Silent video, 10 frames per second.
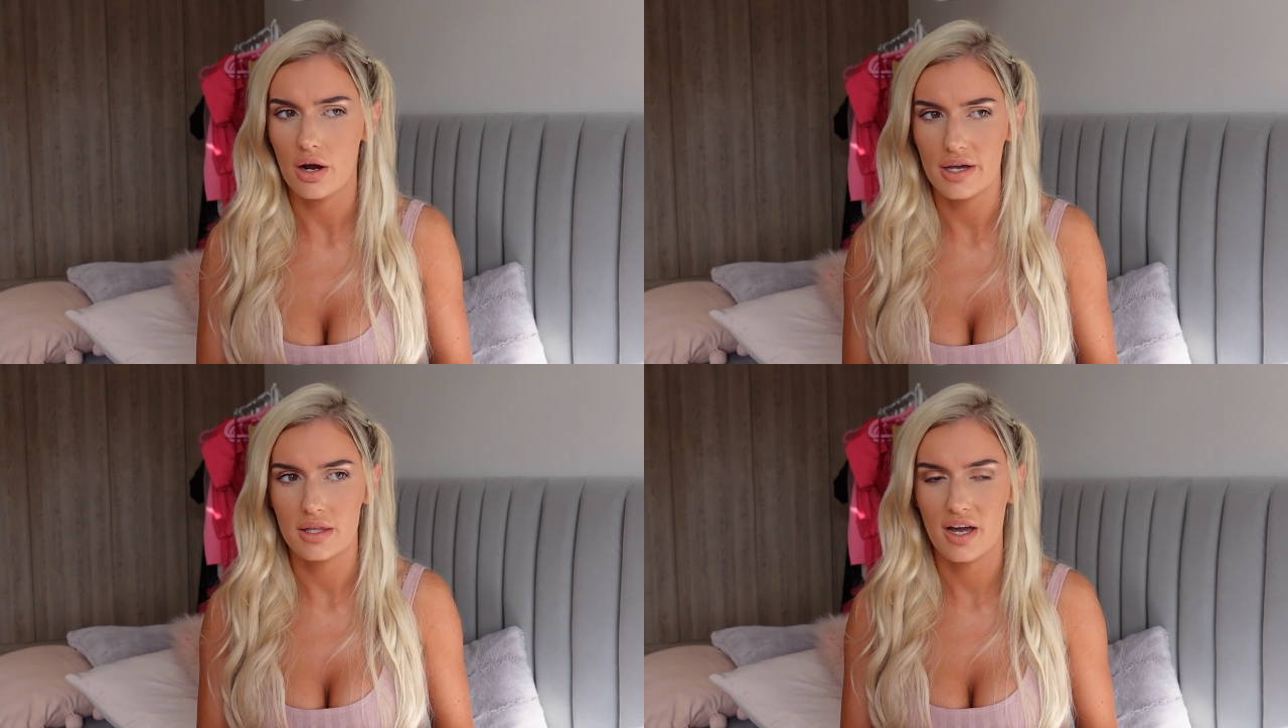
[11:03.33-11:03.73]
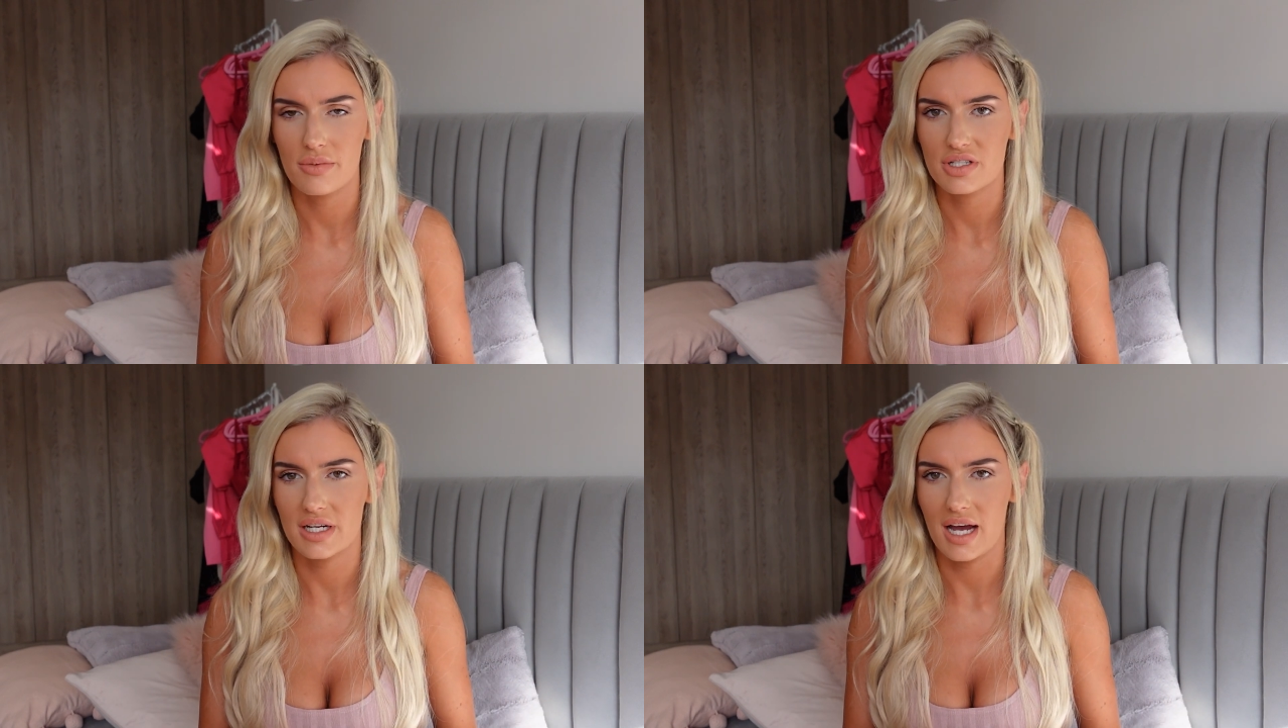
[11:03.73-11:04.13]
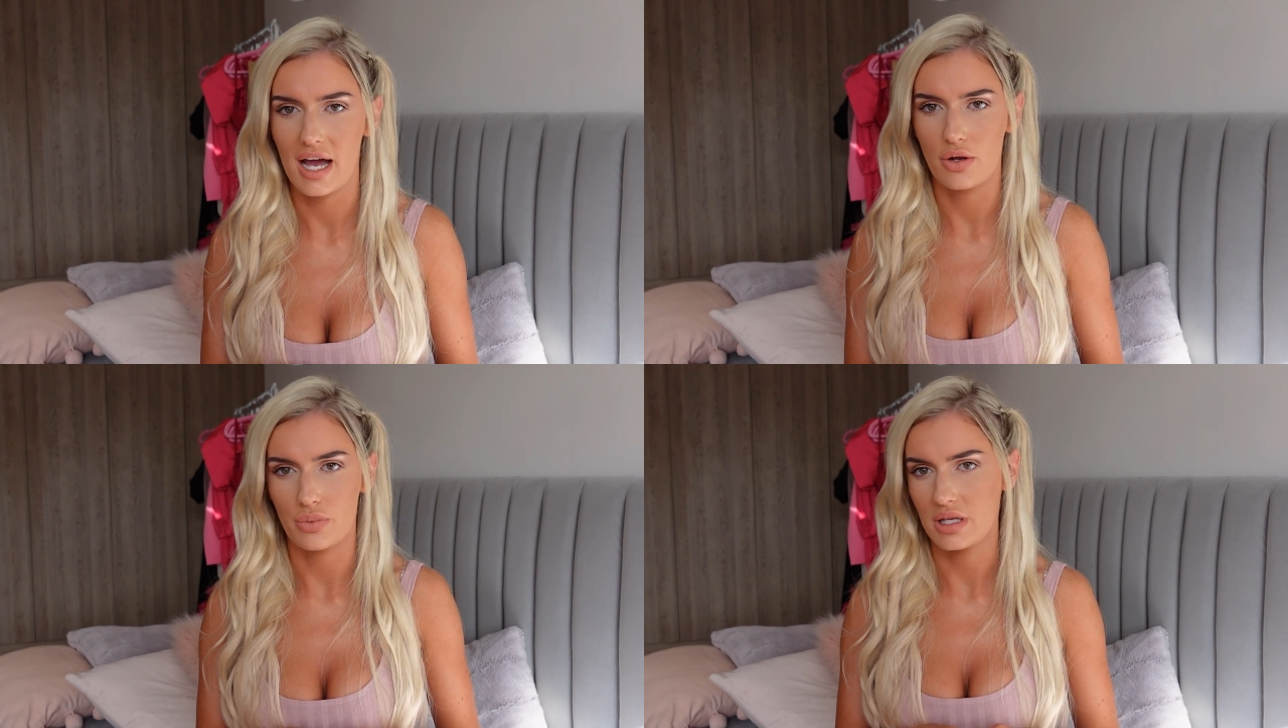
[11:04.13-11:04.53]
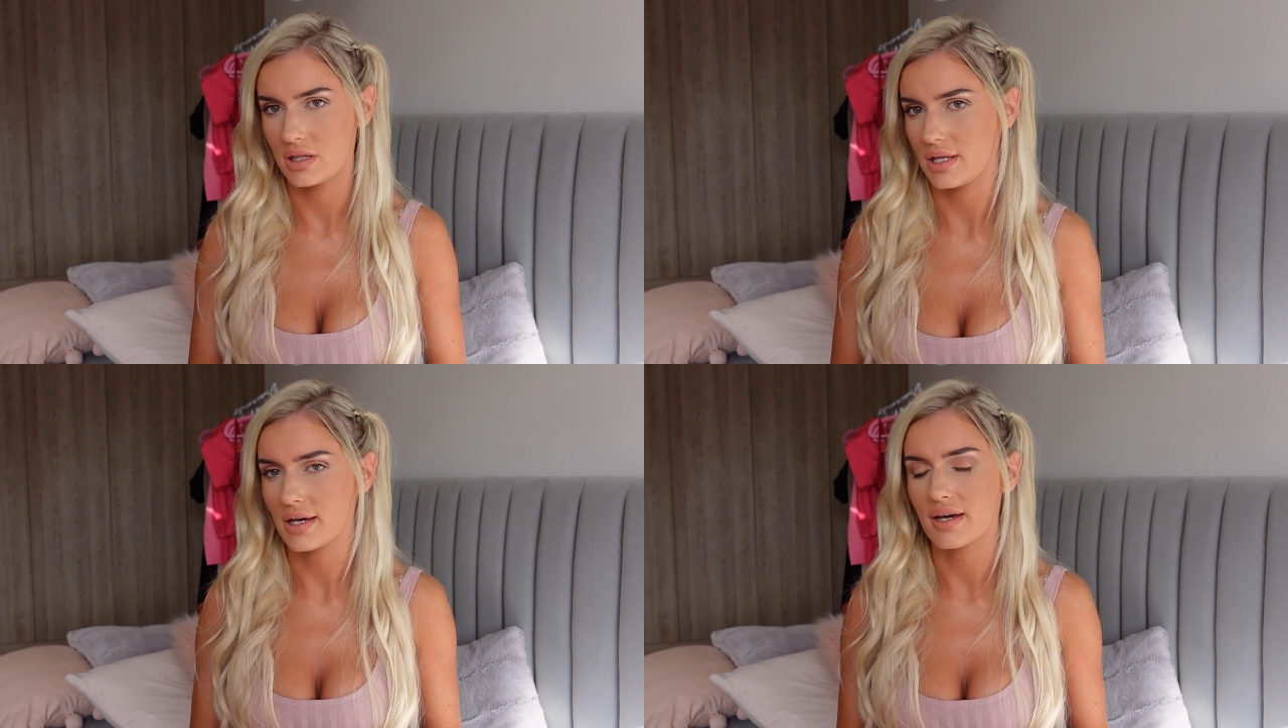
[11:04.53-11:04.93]
I think I went to like a Halloween
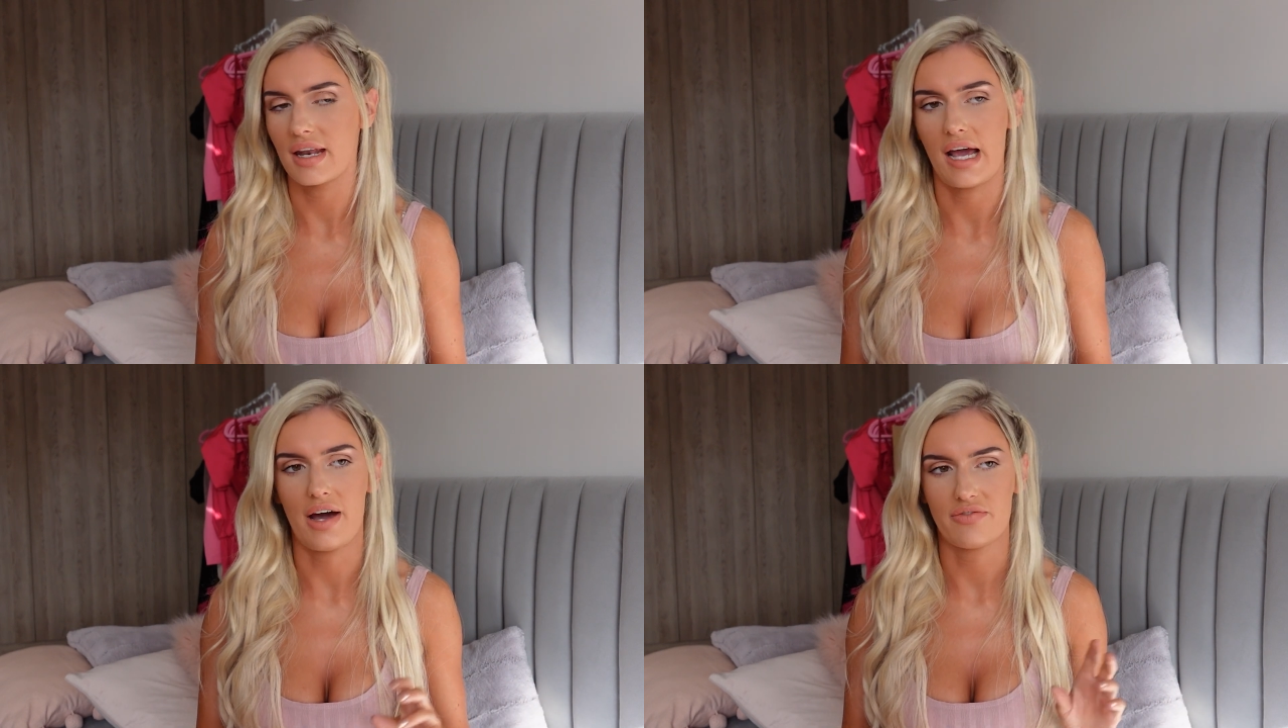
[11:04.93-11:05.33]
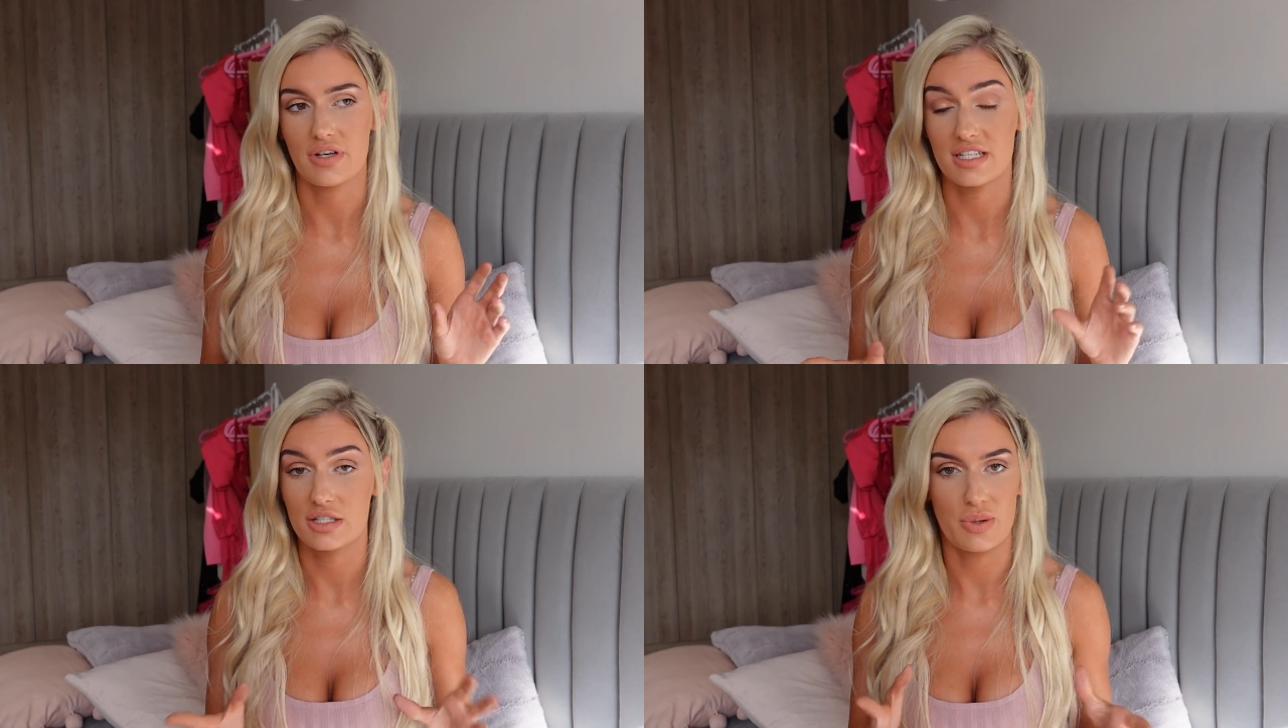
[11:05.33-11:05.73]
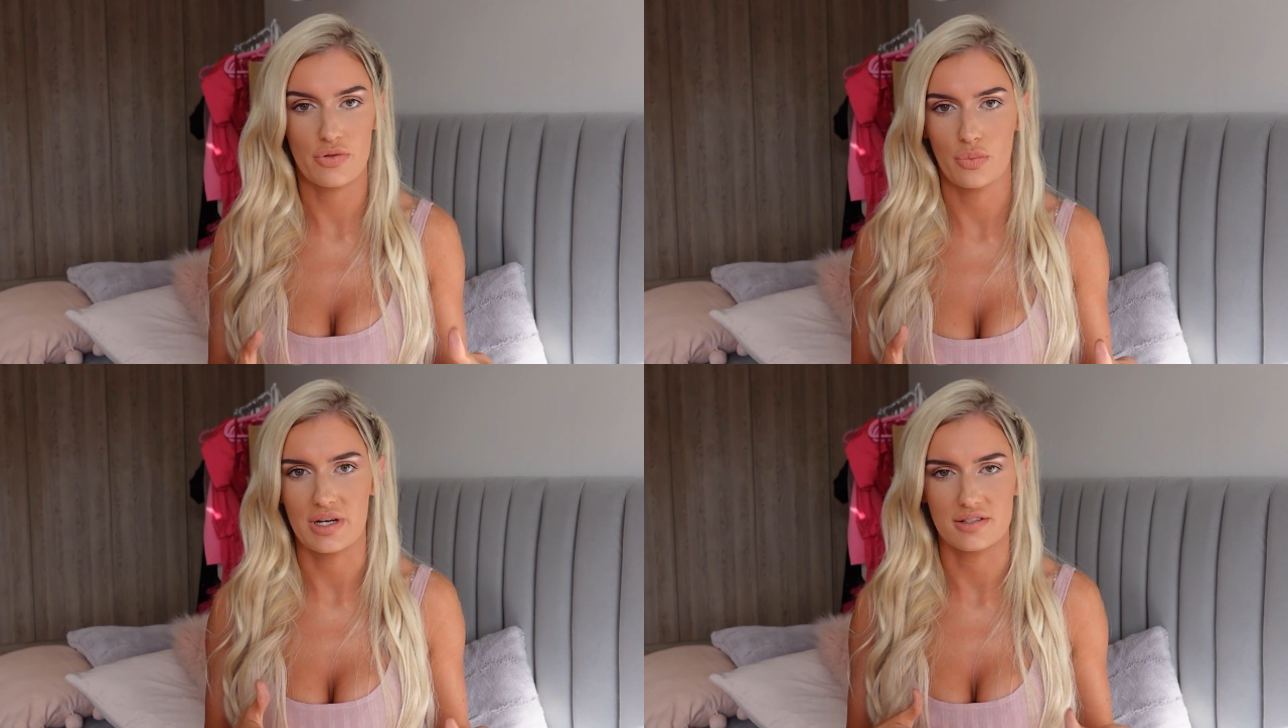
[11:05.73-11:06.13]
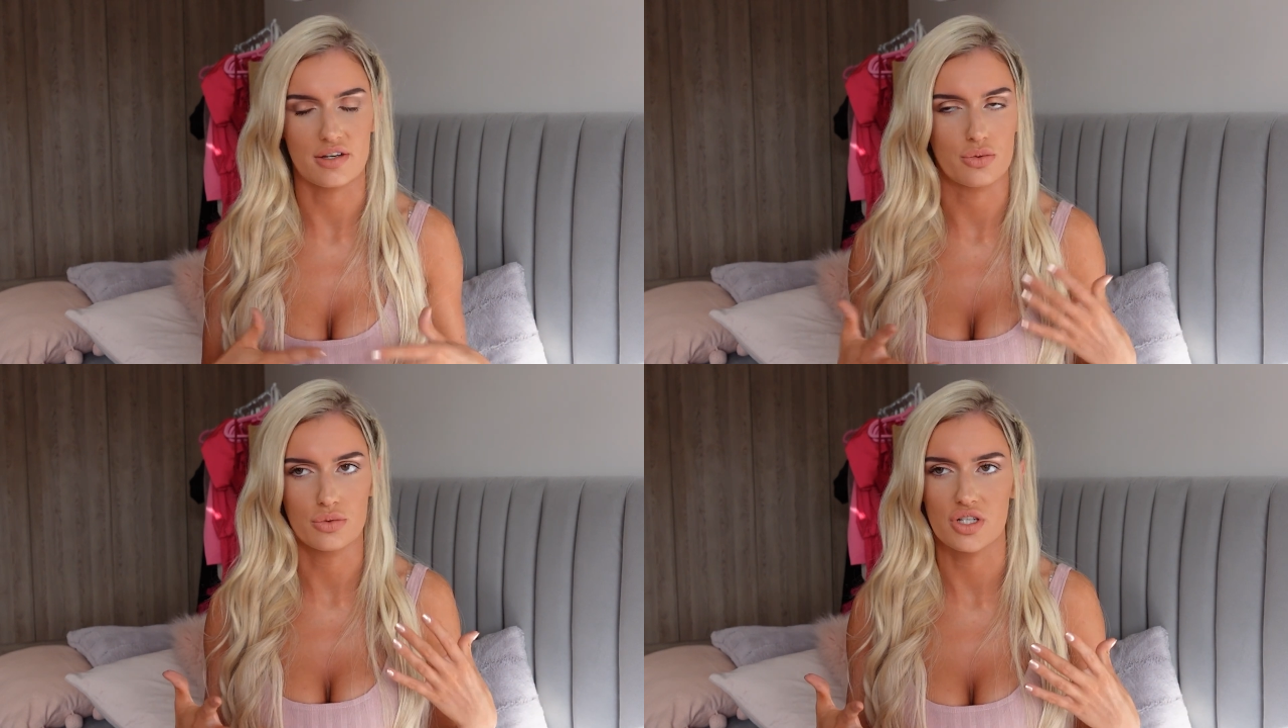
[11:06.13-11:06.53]
thing, and I still have the wings, they're
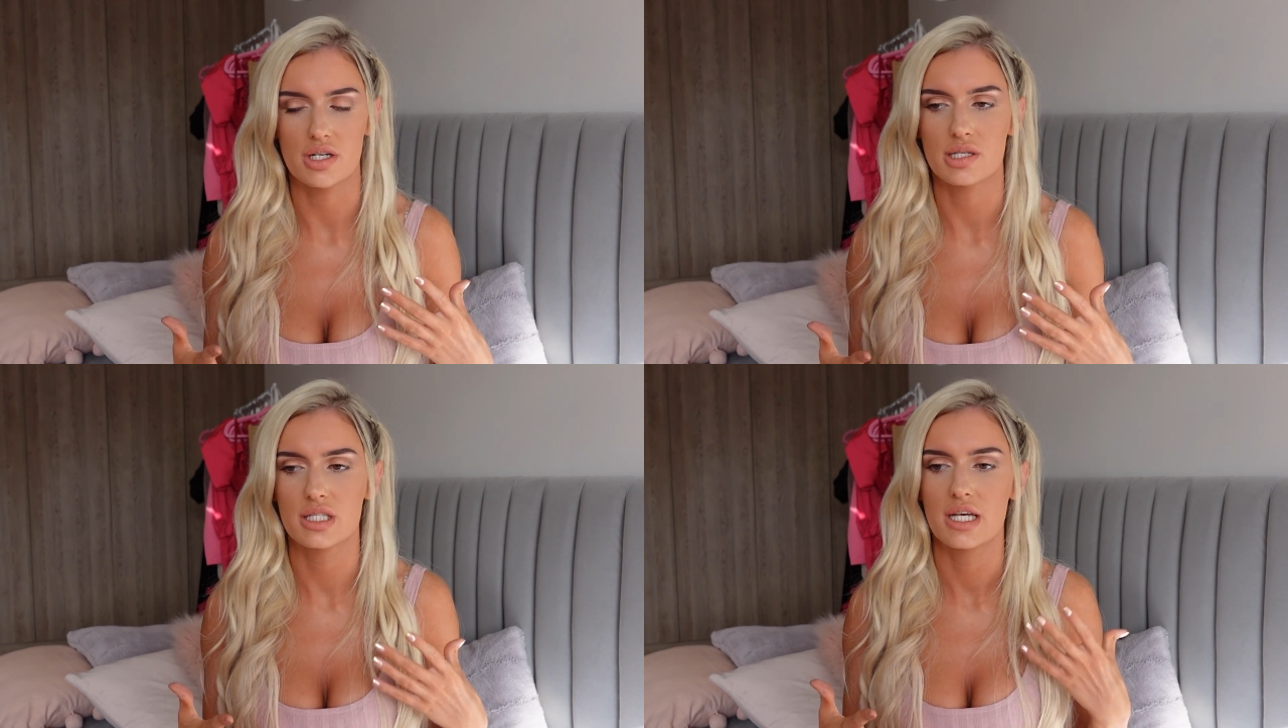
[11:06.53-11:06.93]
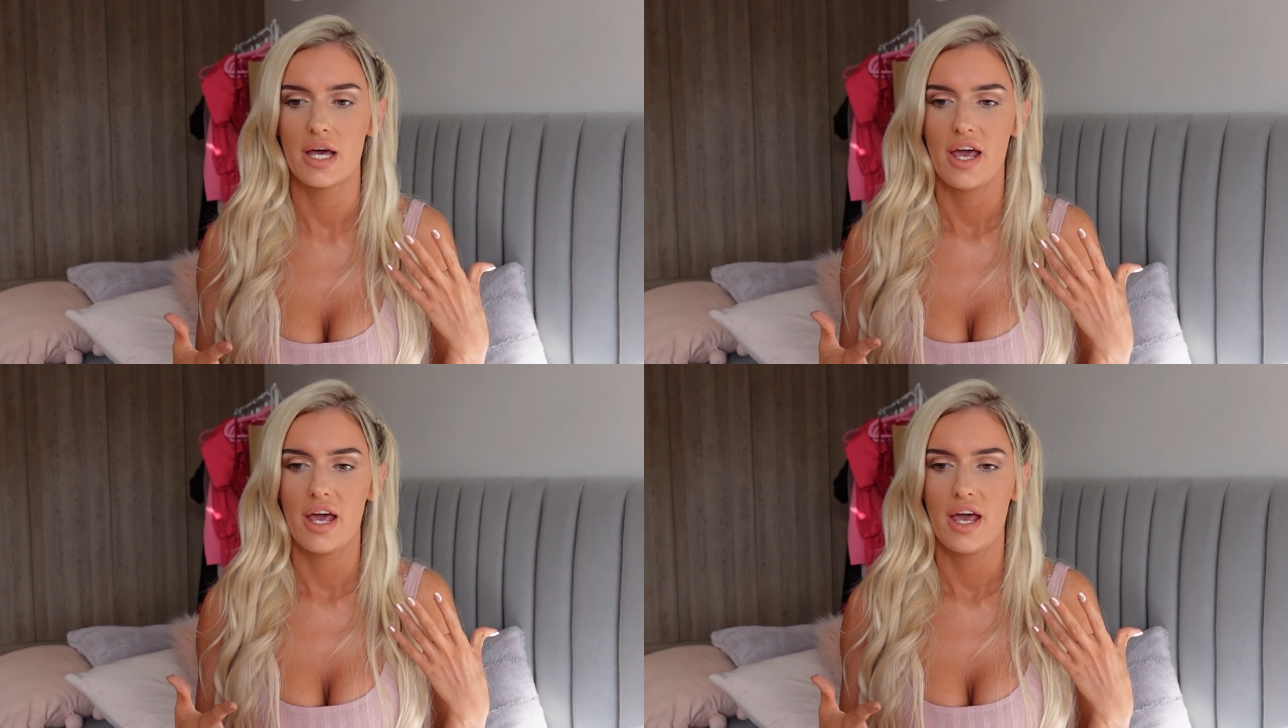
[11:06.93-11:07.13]
gorgeous.